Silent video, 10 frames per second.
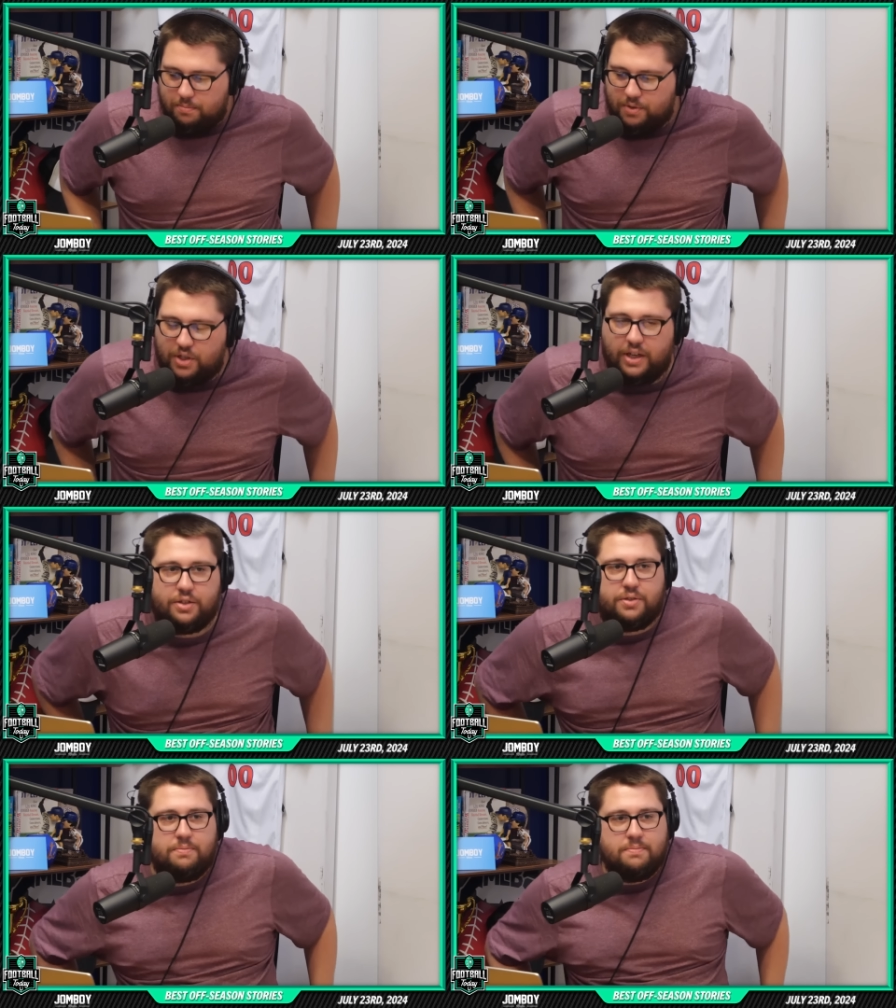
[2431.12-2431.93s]

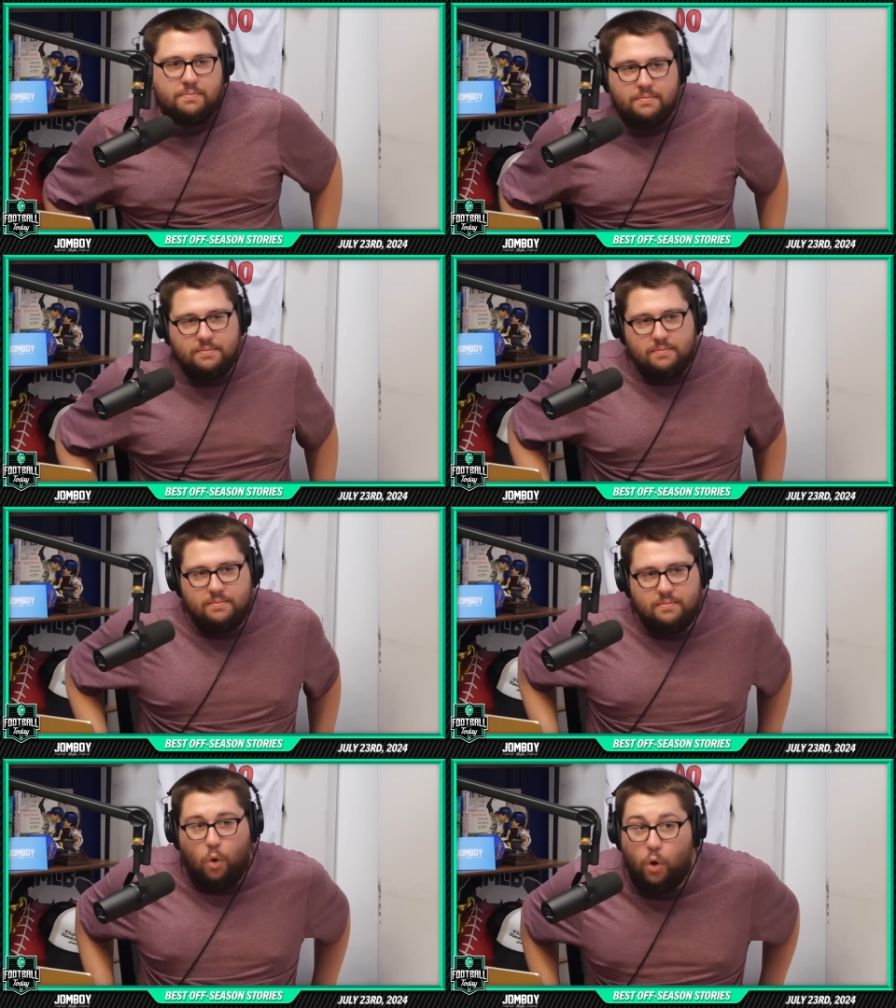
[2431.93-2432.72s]
six
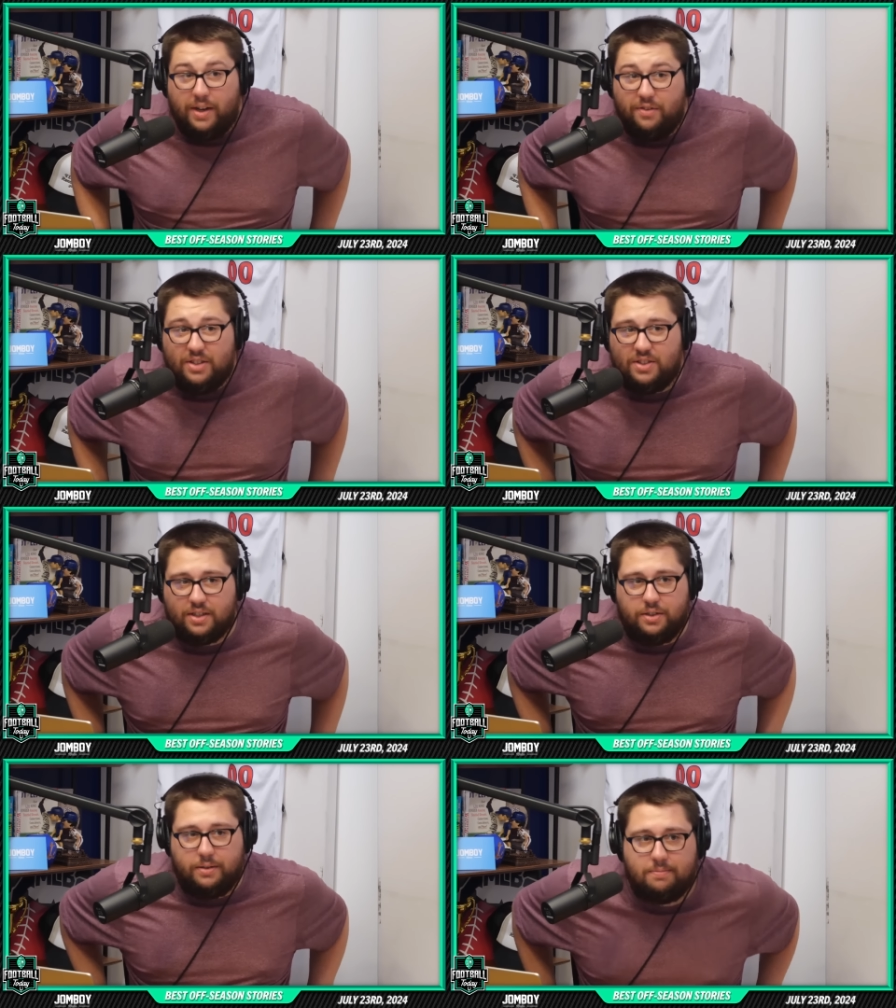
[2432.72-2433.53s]
or even
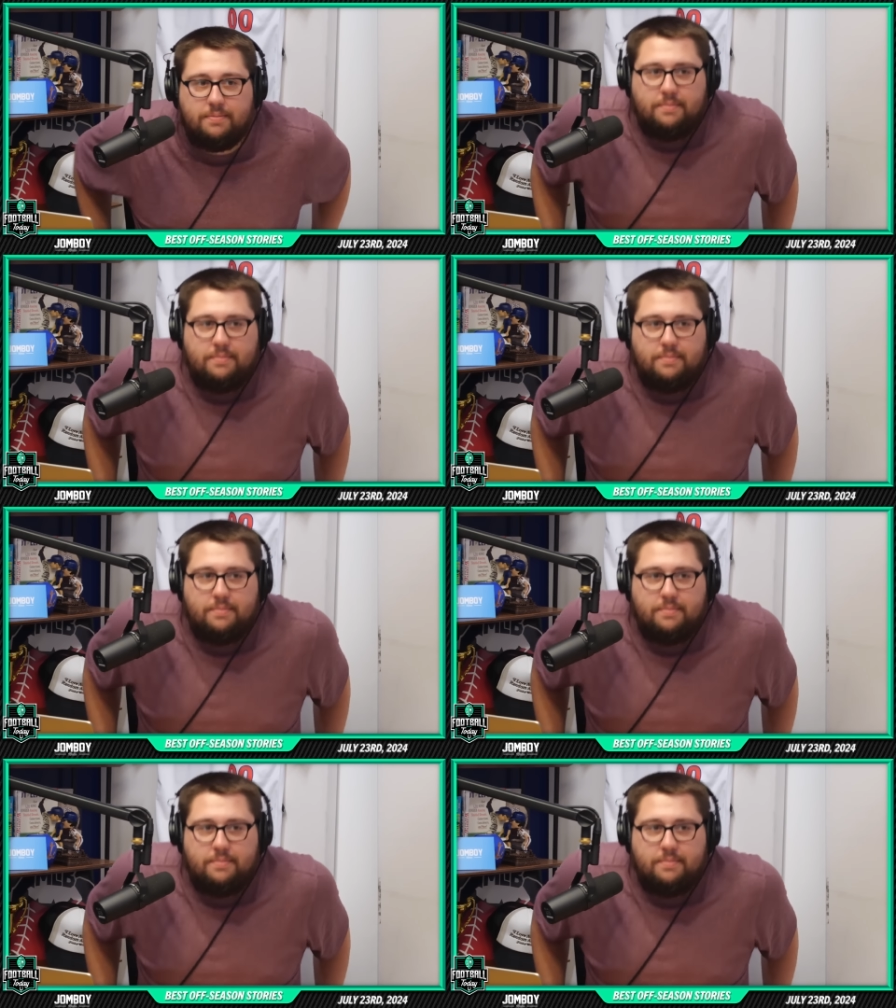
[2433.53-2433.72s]
60.